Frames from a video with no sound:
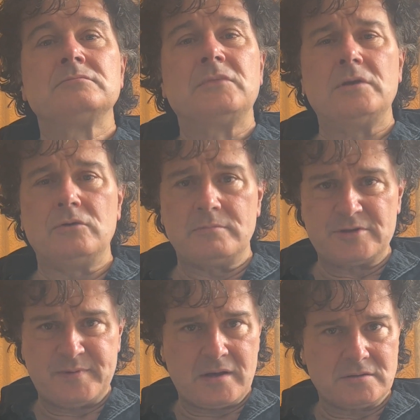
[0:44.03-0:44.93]
The lawn must
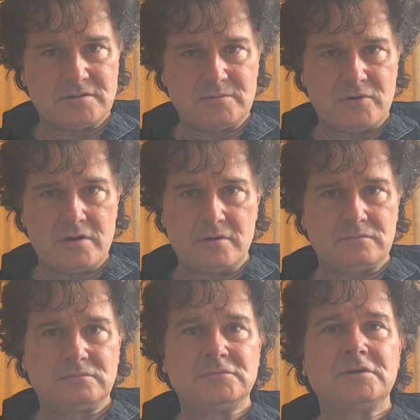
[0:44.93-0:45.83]
be cut tomorrow,
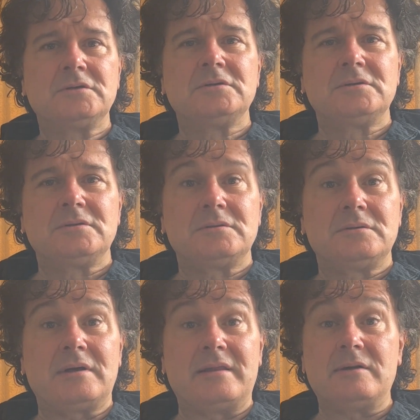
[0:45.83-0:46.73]

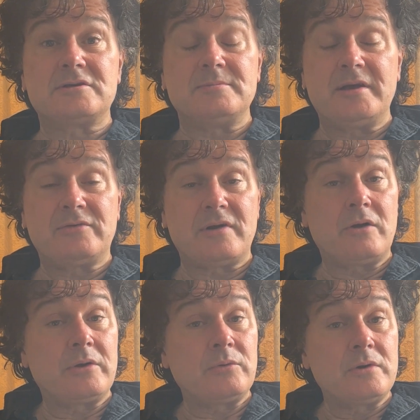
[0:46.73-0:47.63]
and there were some
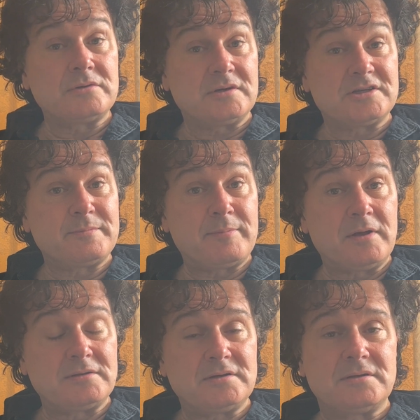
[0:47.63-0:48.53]
late-flowering roses to be
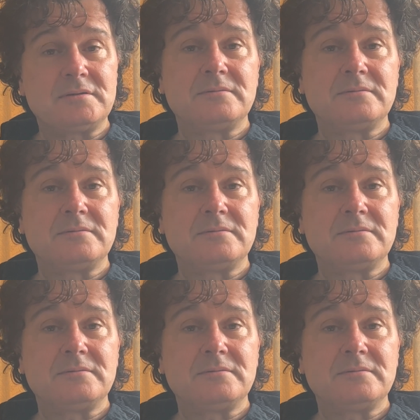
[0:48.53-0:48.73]
planted.